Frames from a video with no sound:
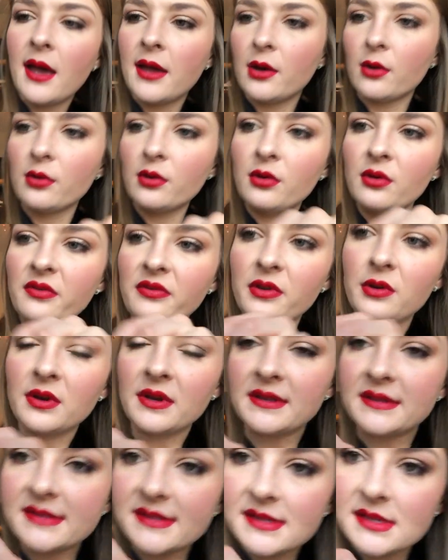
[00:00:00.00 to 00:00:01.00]
I don't know if you
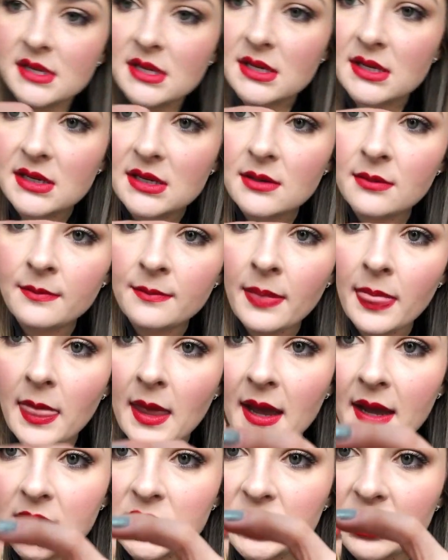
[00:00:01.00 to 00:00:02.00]
can see,
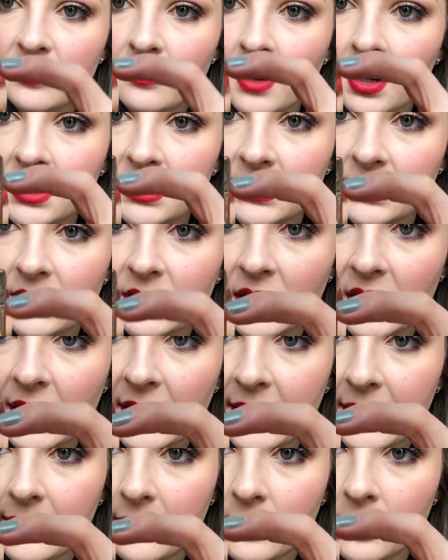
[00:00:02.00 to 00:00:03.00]
I actually marked a
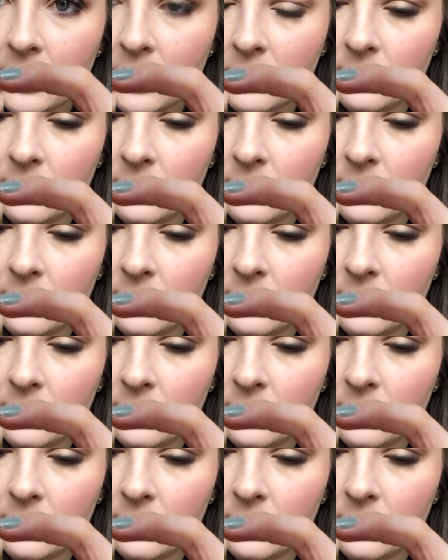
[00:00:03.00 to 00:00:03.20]
line.